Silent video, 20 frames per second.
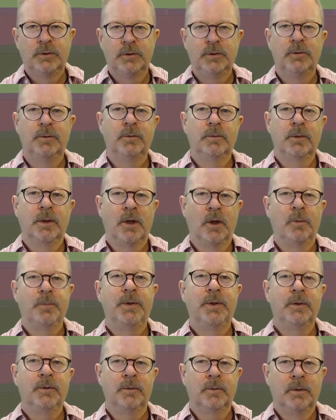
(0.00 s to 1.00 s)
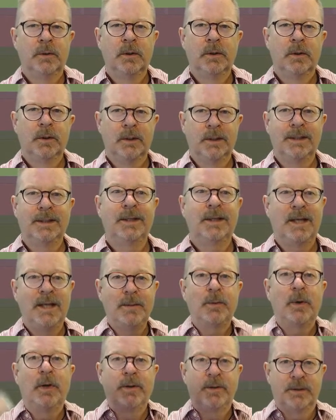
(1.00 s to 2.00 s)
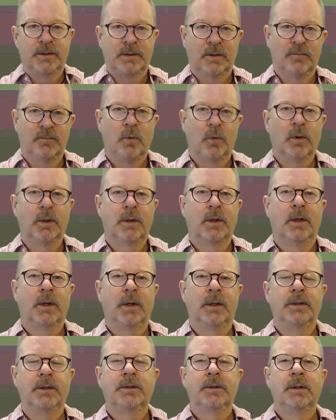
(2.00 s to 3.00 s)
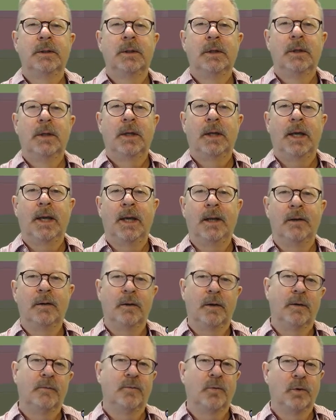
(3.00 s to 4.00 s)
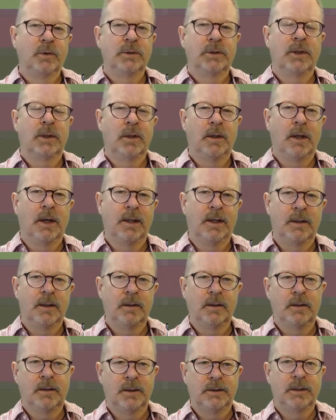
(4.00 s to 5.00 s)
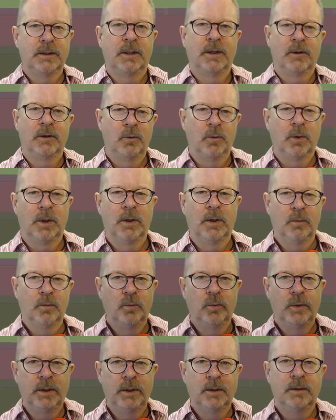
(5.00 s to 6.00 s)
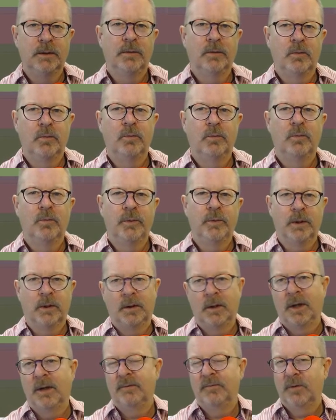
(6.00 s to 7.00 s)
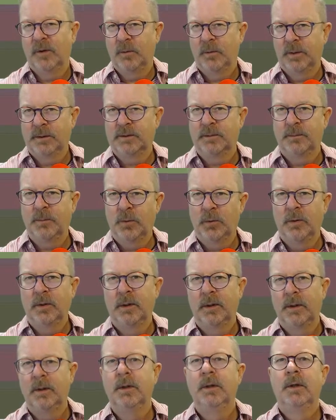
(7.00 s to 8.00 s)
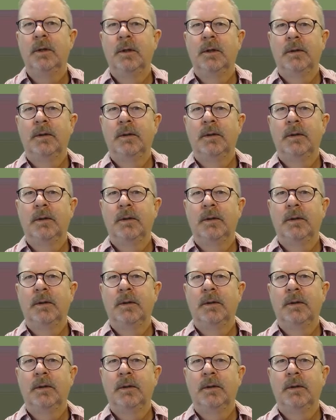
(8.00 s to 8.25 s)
to help you keep all this stuff organized. And unfortunately, I think this is an area where we are not very well supported